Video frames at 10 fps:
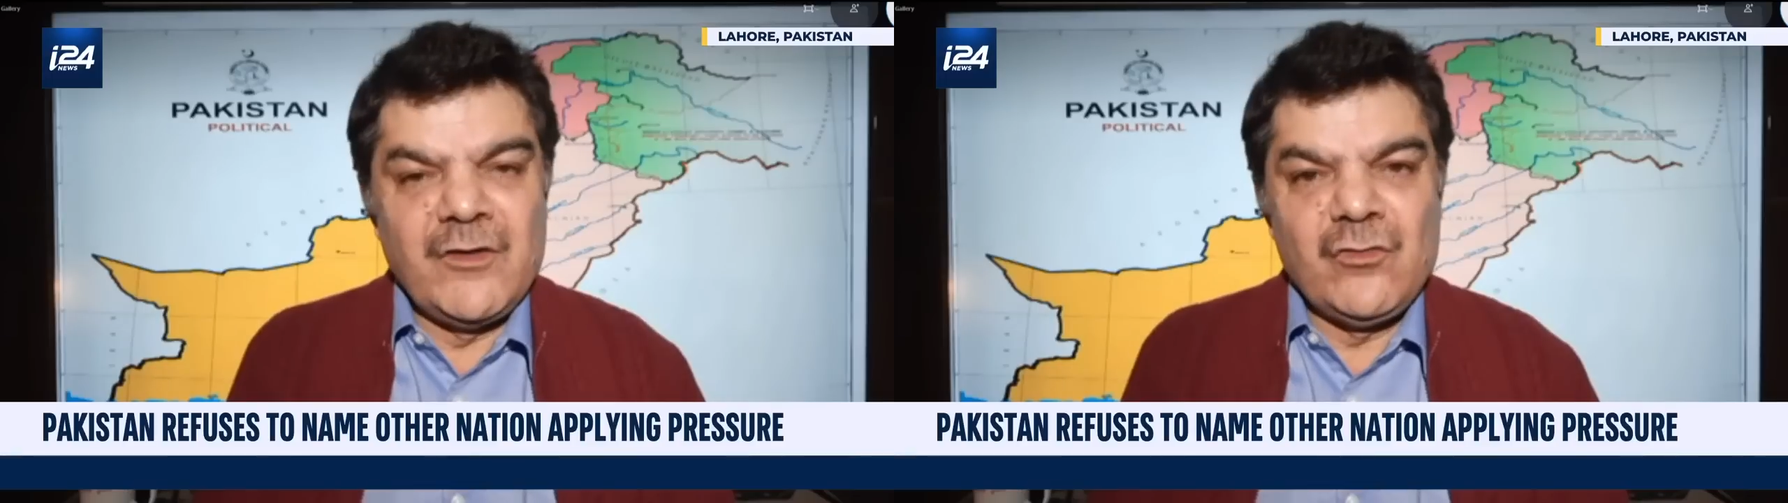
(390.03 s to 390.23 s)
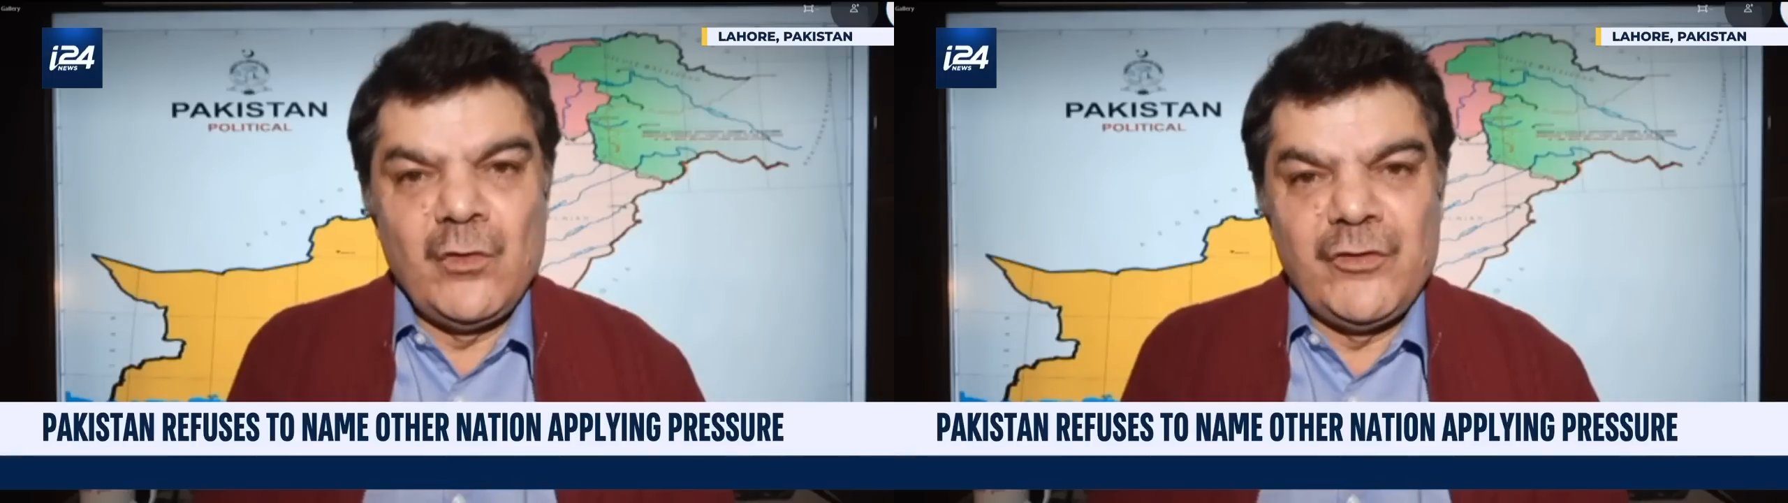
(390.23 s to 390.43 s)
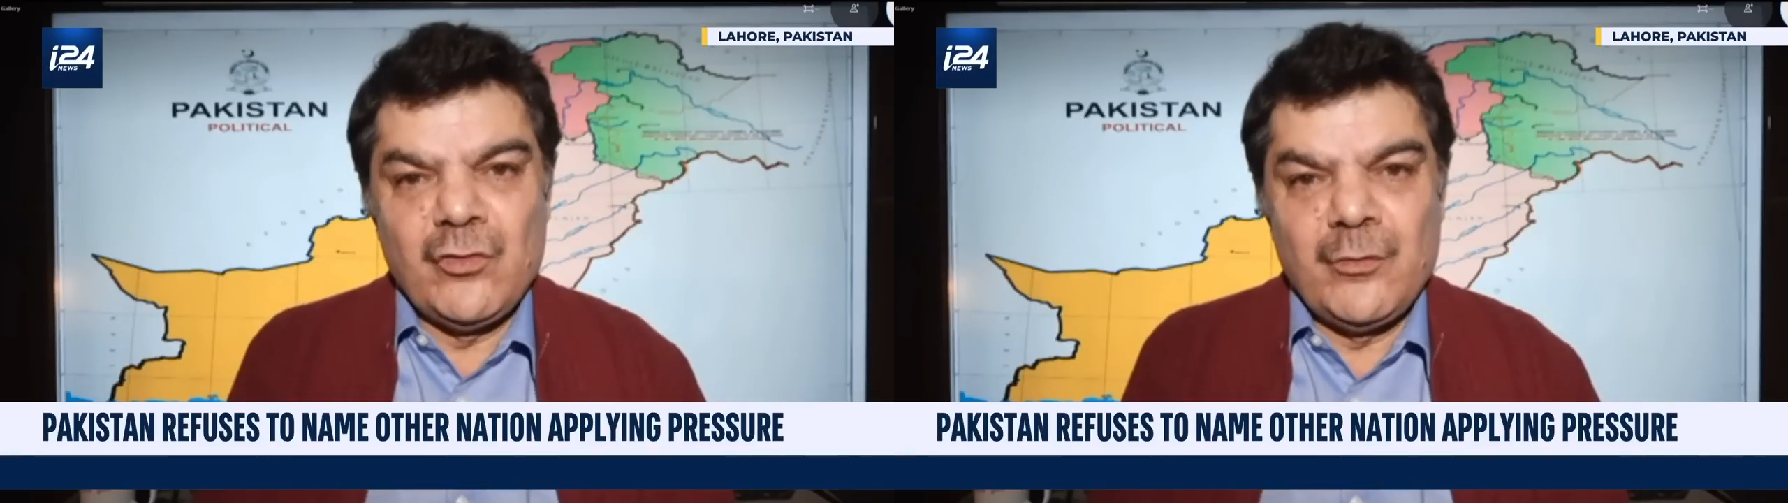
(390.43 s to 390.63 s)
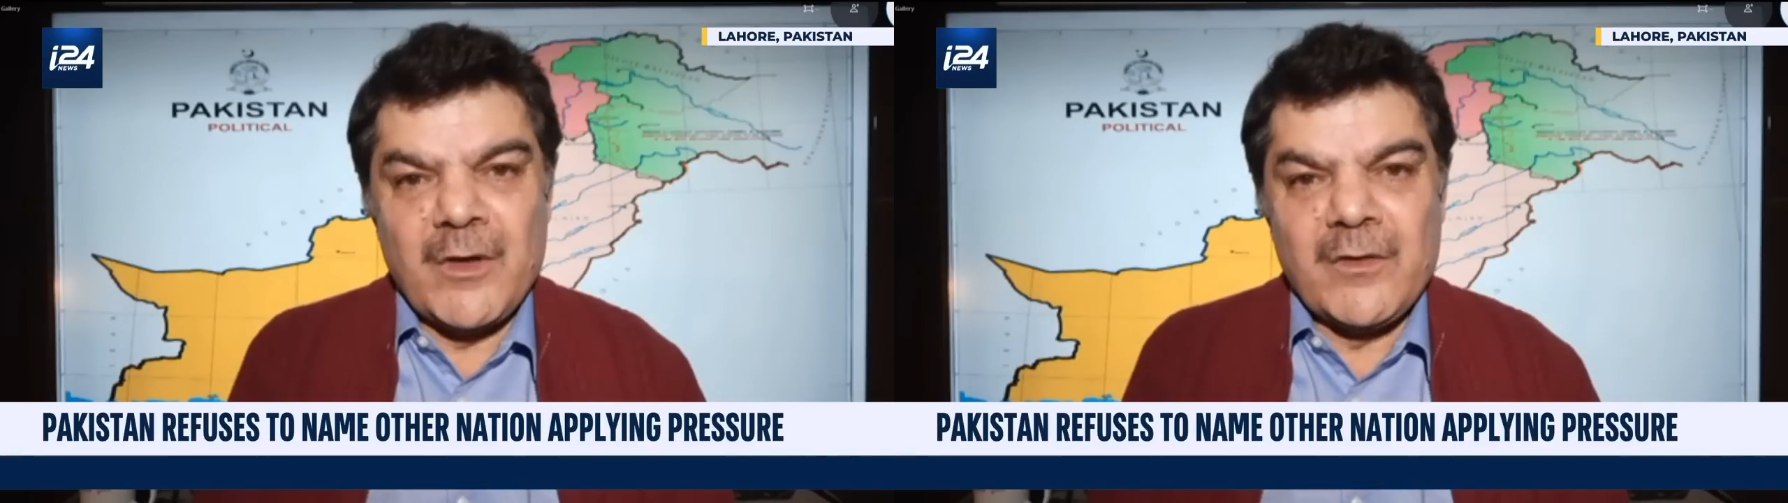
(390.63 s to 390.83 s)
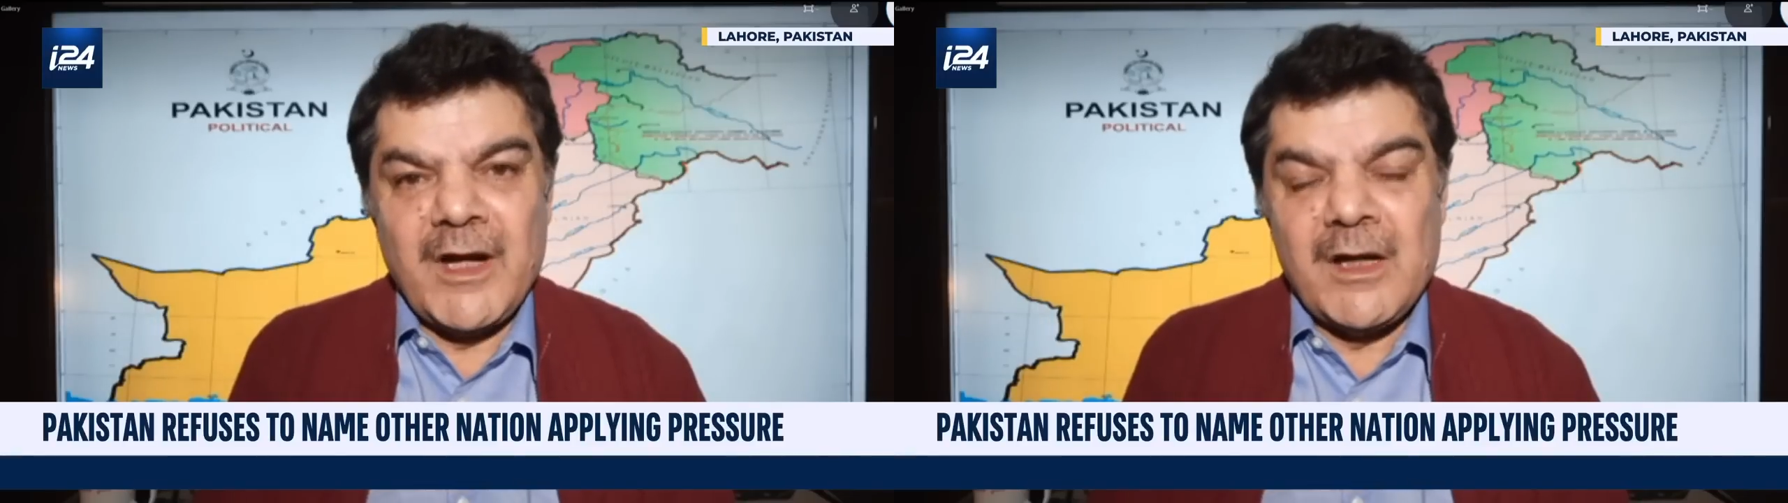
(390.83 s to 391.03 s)
There's no issue
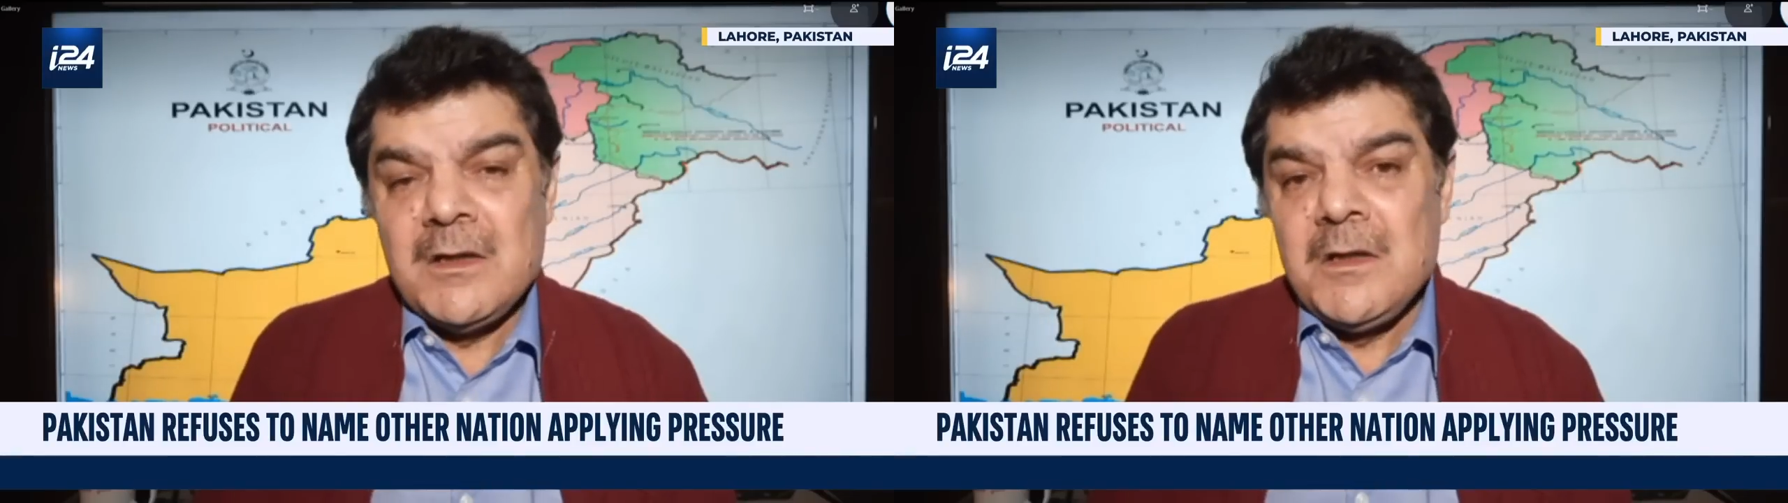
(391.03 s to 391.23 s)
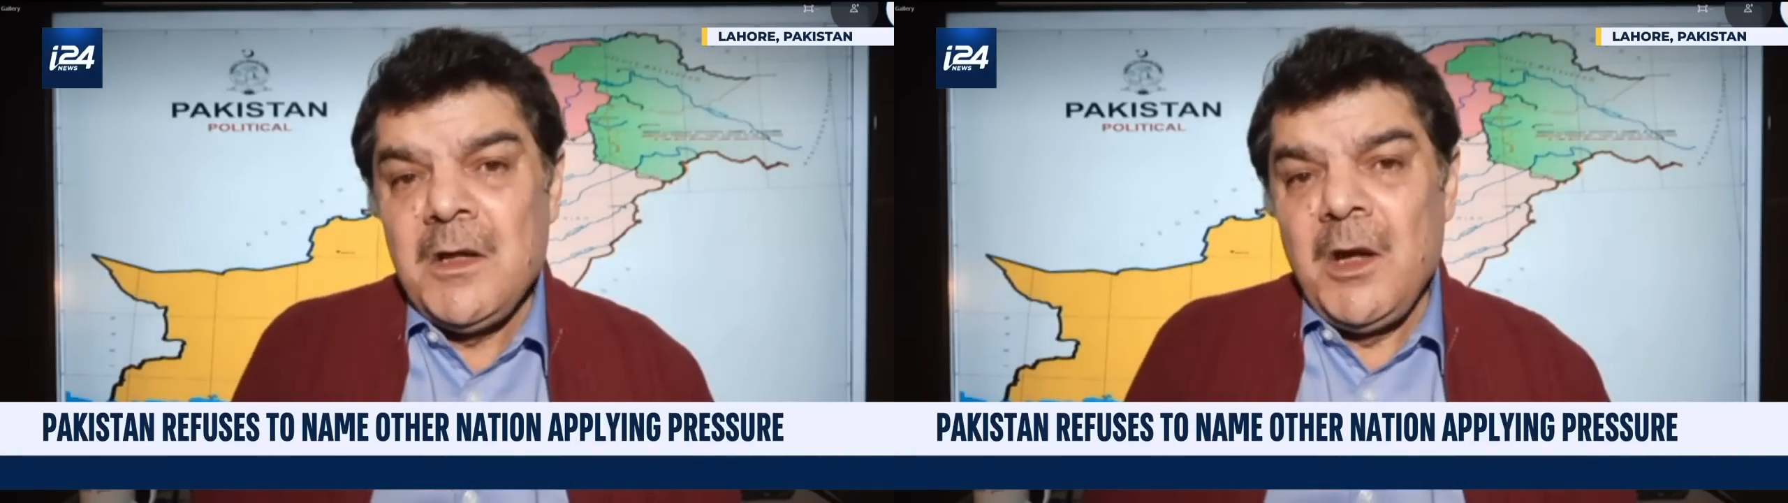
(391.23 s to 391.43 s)
about that.